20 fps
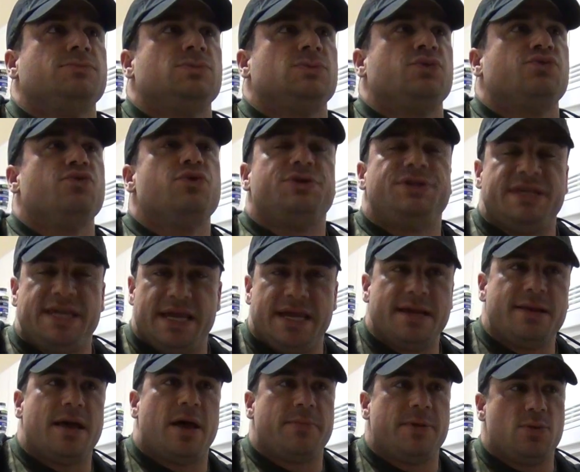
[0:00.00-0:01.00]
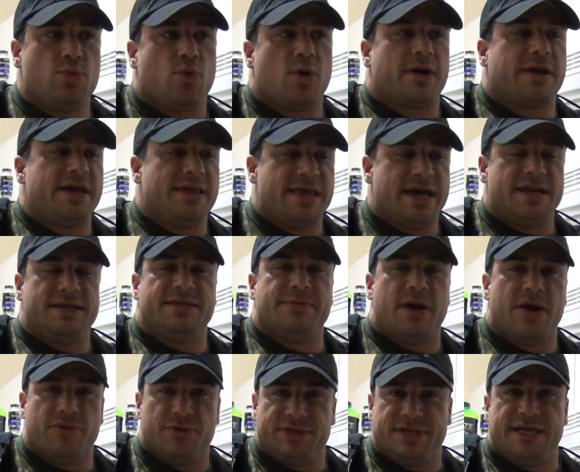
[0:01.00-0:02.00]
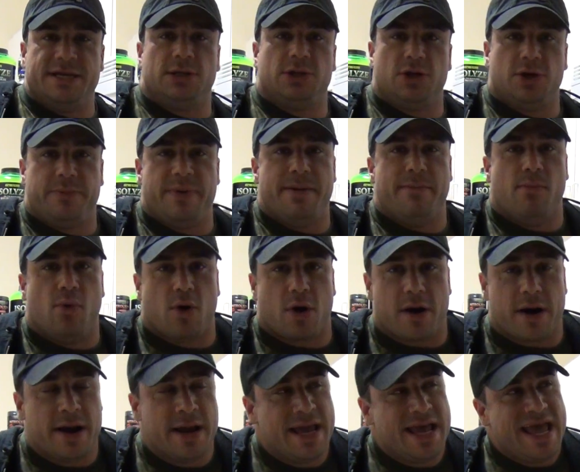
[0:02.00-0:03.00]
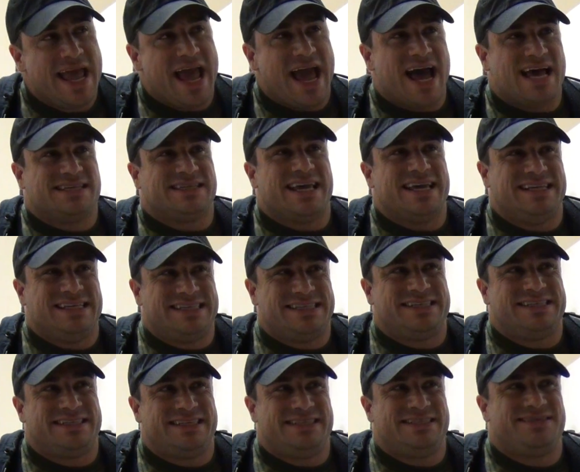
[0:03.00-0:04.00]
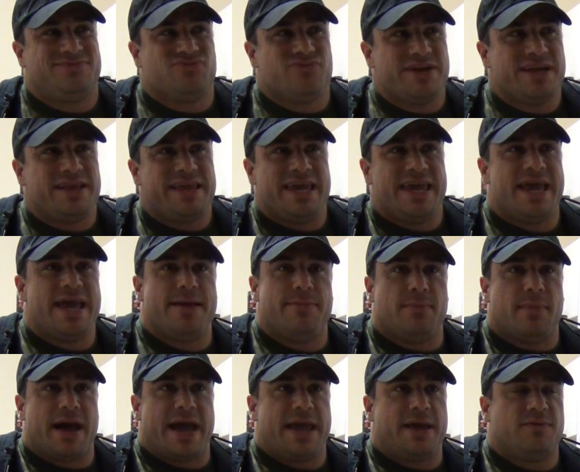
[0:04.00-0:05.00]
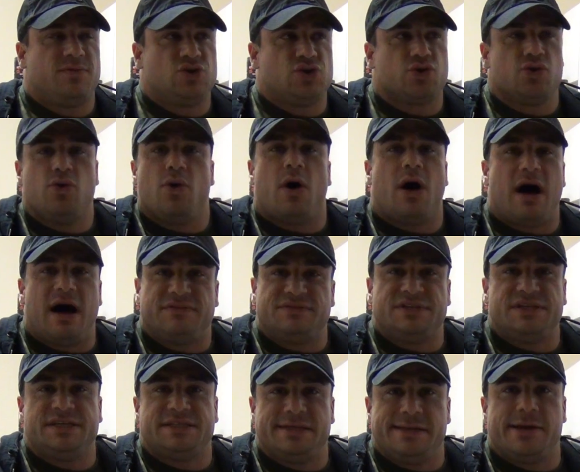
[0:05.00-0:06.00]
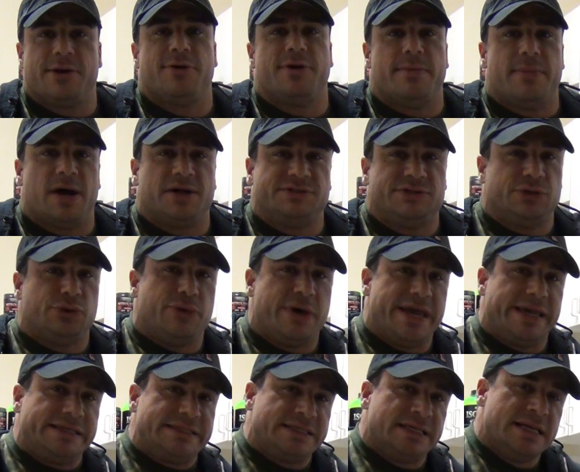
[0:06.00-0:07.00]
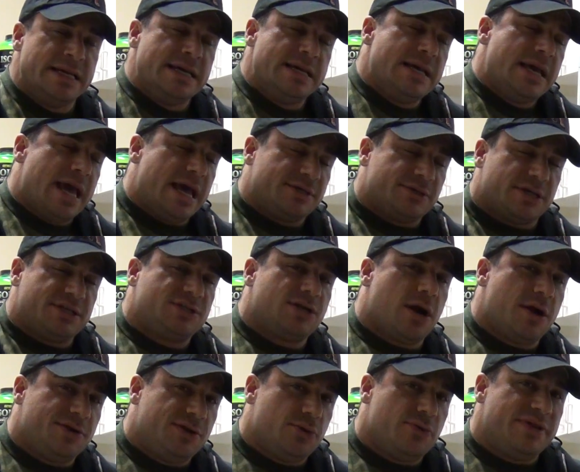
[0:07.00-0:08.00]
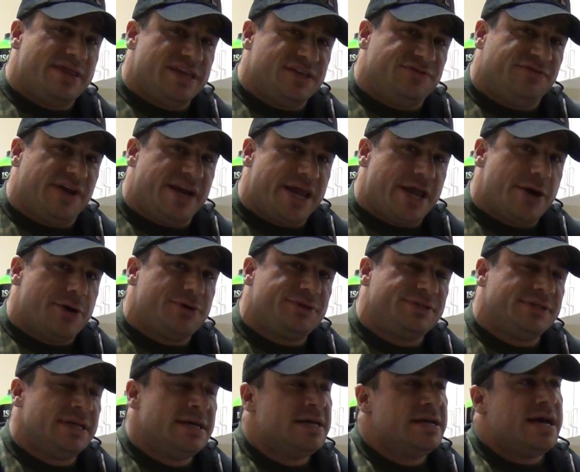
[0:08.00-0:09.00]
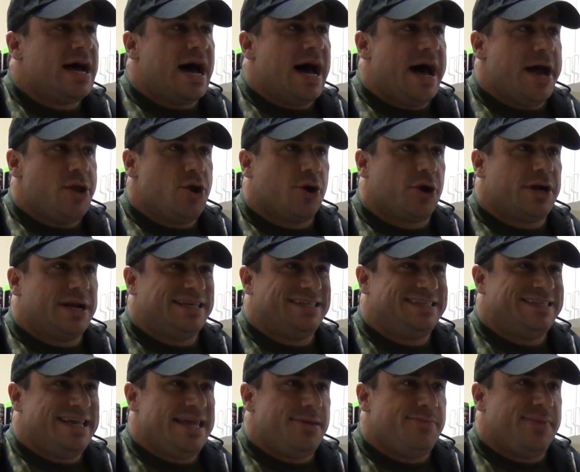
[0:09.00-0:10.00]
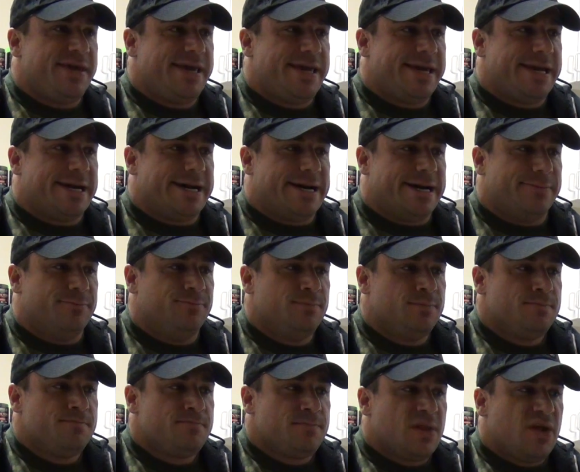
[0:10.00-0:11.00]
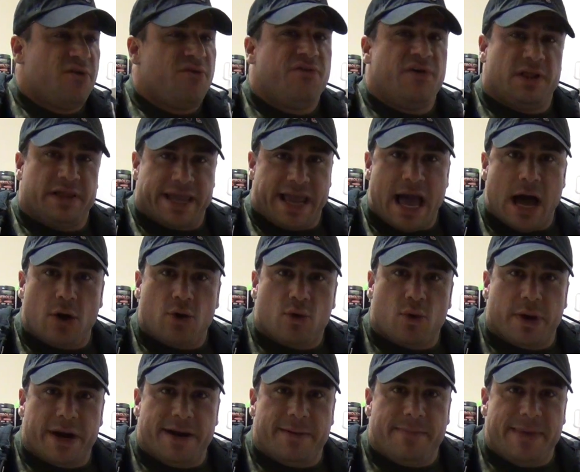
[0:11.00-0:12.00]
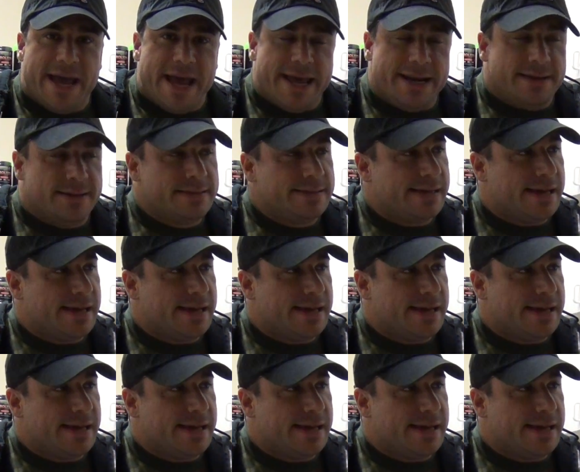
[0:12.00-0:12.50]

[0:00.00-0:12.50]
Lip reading: routine. I'll be working that into my routine a little bit more as I really hit my true off season here in about 2 weeks. As I start doing these videos, you're going to see me filling out quite a bit,